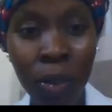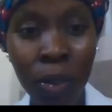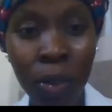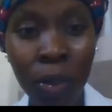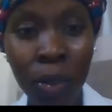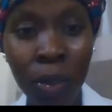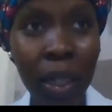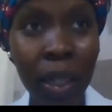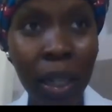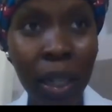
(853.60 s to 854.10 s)

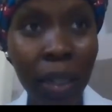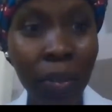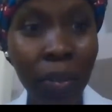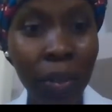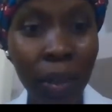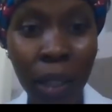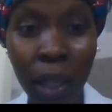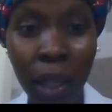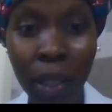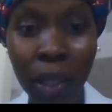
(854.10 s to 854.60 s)
their
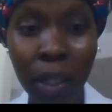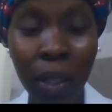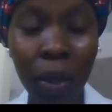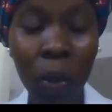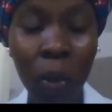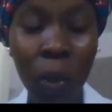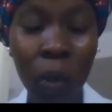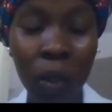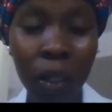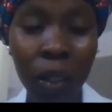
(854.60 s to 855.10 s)
lives and
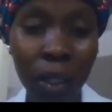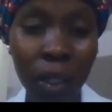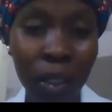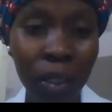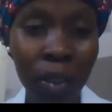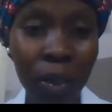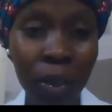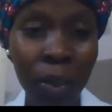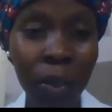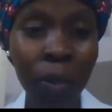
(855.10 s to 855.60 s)
their
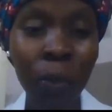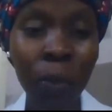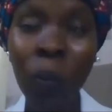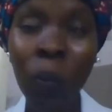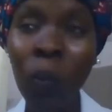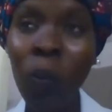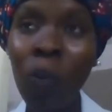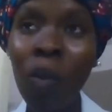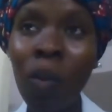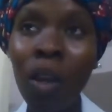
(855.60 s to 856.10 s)
works,
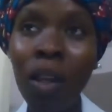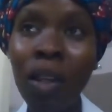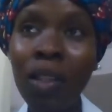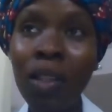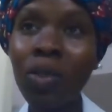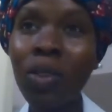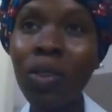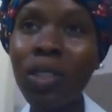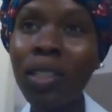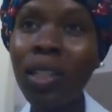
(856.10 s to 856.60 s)

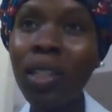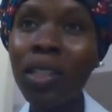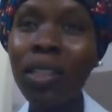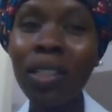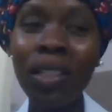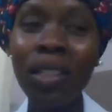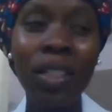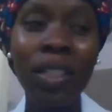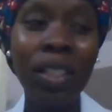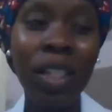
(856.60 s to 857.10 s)
Those are the
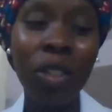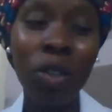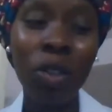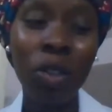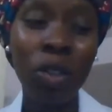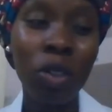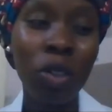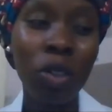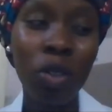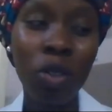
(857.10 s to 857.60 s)
things that
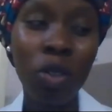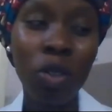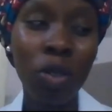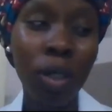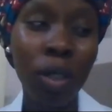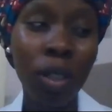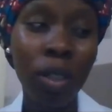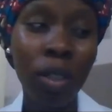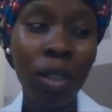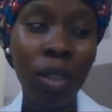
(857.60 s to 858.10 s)
just
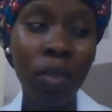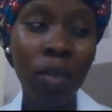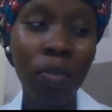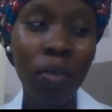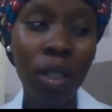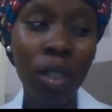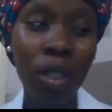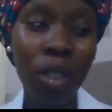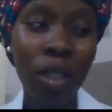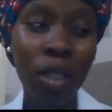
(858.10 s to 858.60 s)
interested
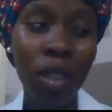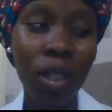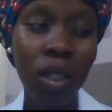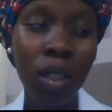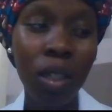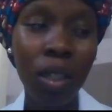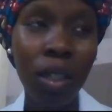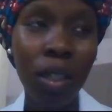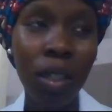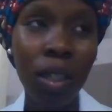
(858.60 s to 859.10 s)
me,
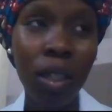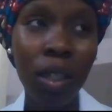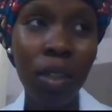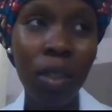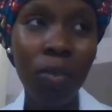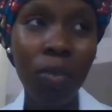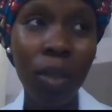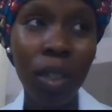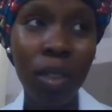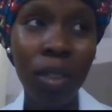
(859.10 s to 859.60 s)

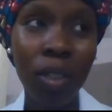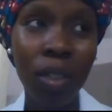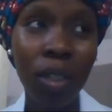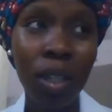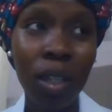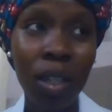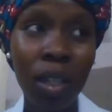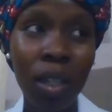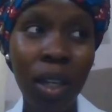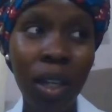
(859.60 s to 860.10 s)

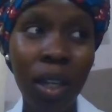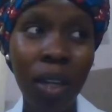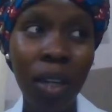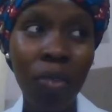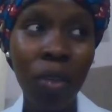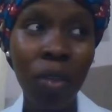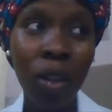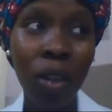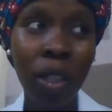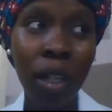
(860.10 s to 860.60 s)
basically. And I
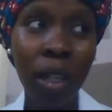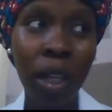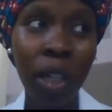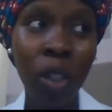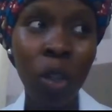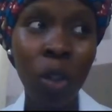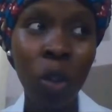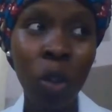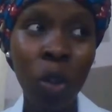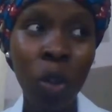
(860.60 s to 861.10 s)
felt like,
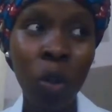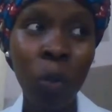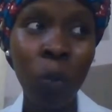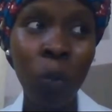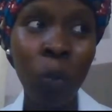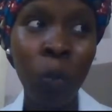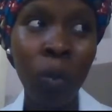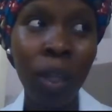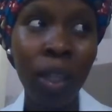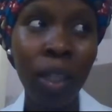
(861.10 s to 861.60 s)

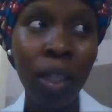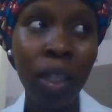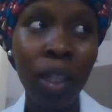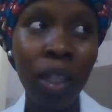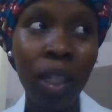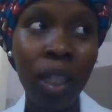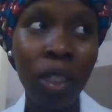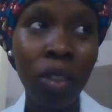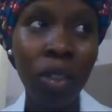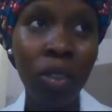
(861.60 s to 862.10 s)
in
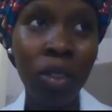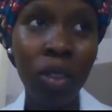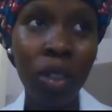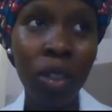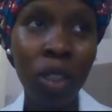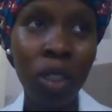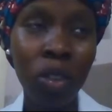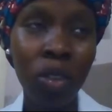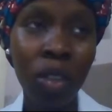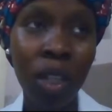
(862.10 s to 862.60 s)

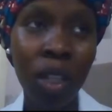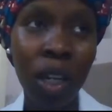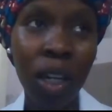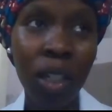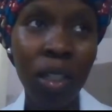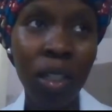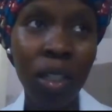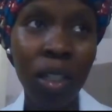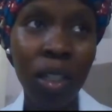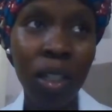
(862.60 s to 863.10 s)
Kaduna
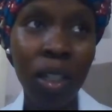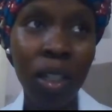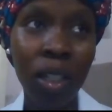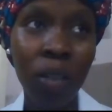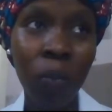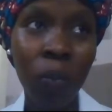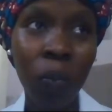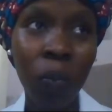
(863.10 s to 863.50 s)
as a